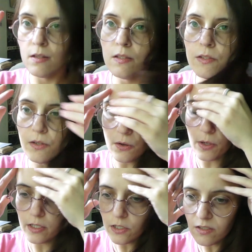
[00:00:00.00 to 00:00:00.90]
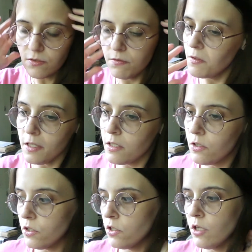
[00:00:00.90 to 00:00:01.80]
So I just
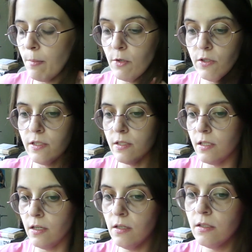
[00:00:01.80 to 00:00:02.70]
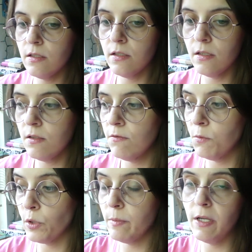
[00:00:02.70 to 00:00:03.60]
finished chapter 6,
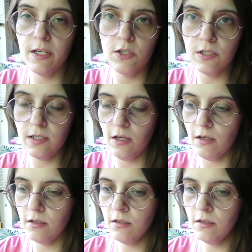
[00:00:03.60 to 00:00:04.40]
40 pages in,